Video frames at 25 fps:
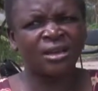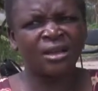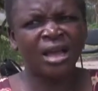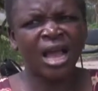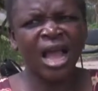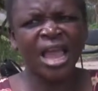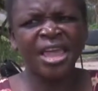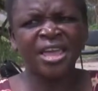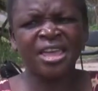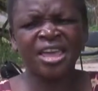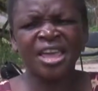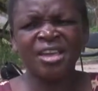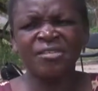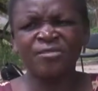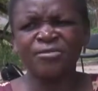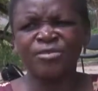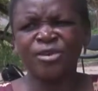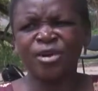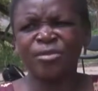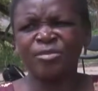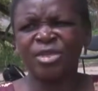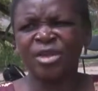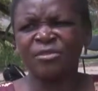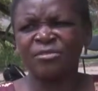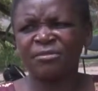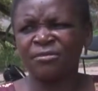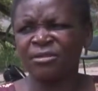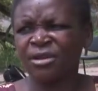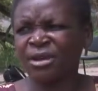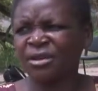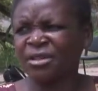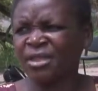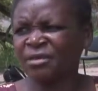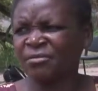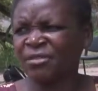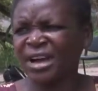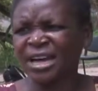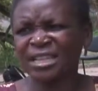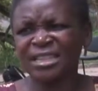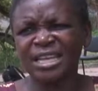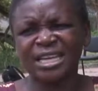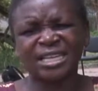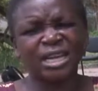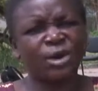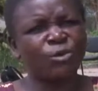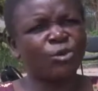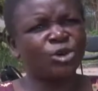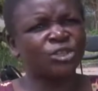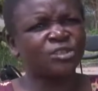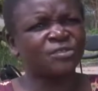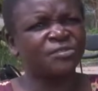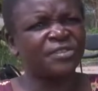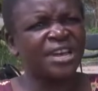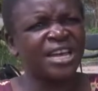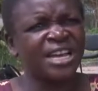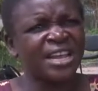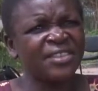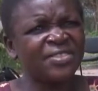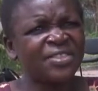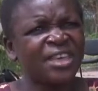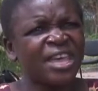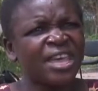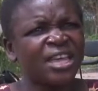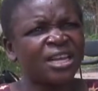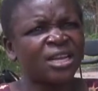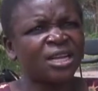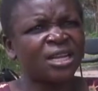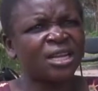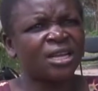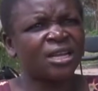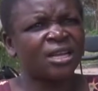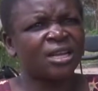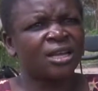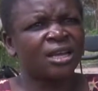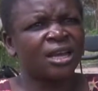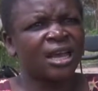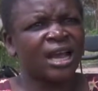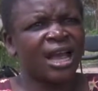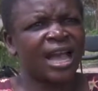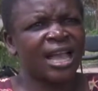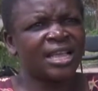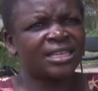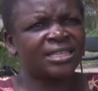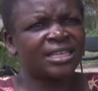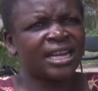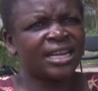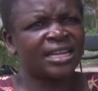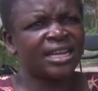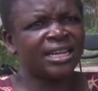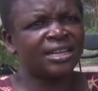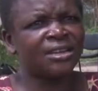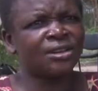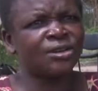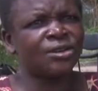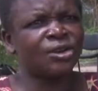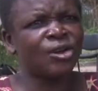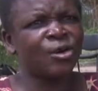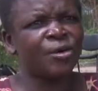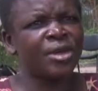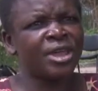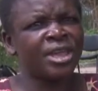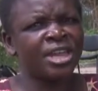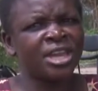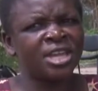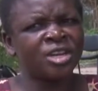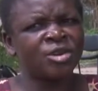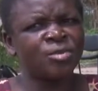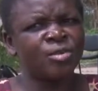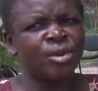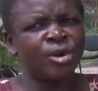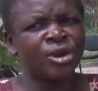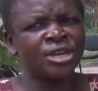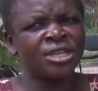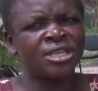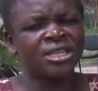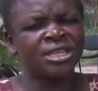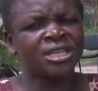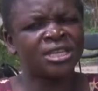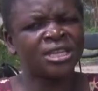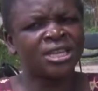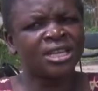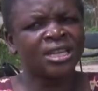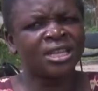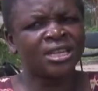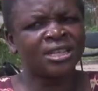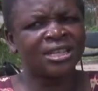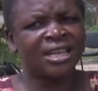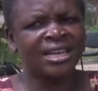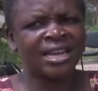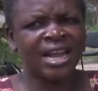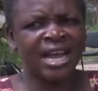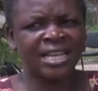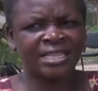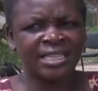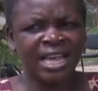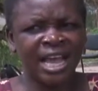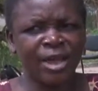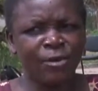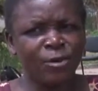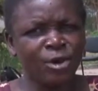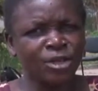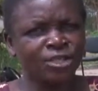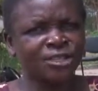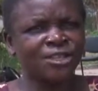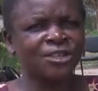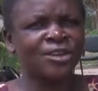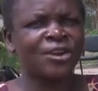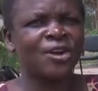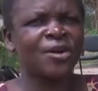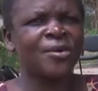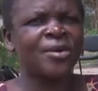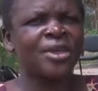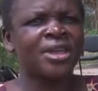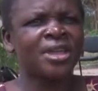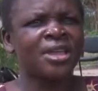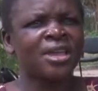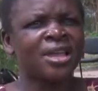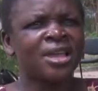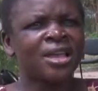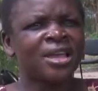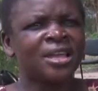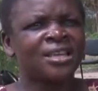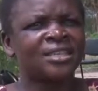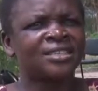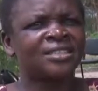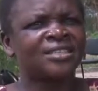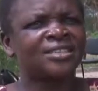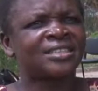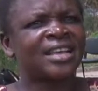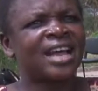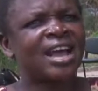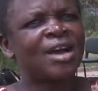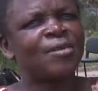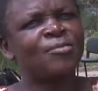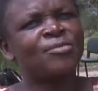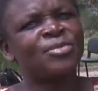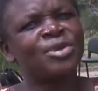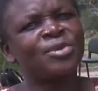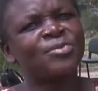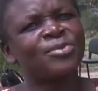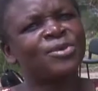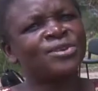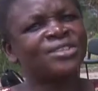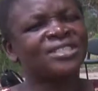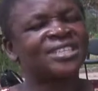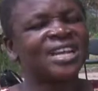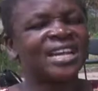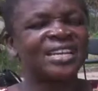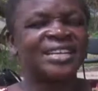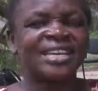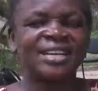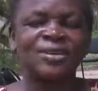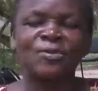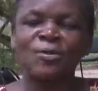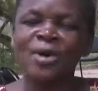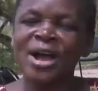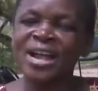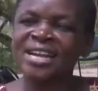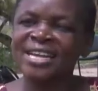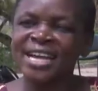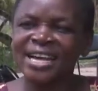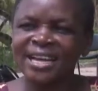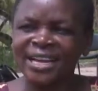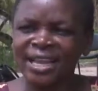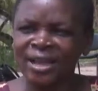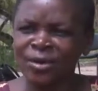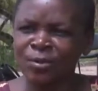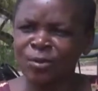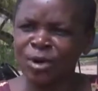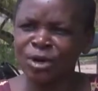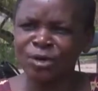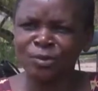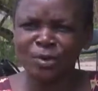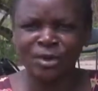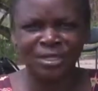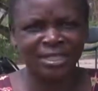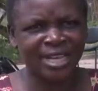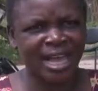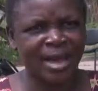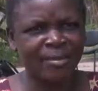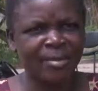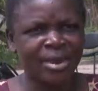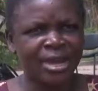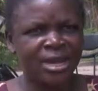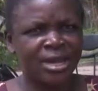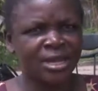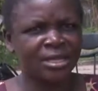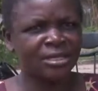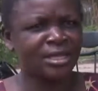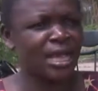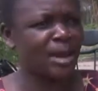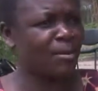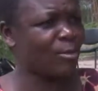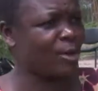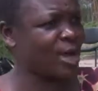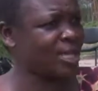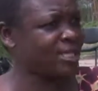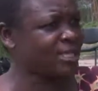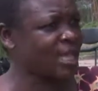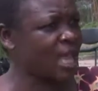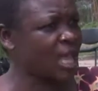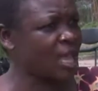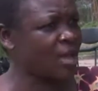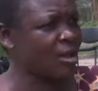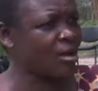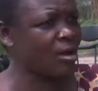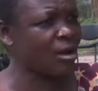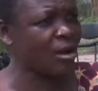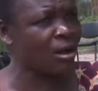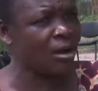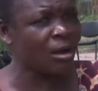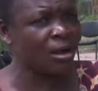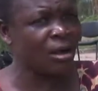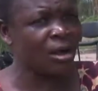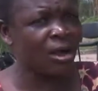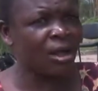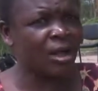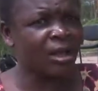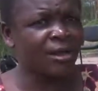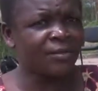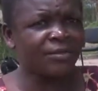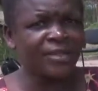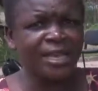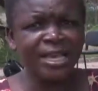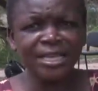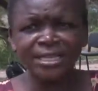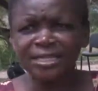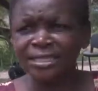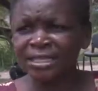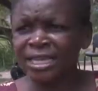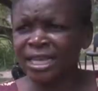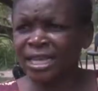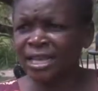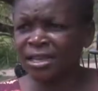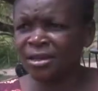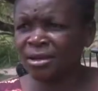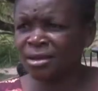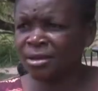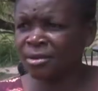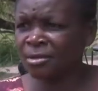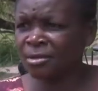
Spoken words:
I came from the fact that I was very thin. I started growing in body. Then as I was growing, some people started wondering what was happening. Some were saying, oh, this sick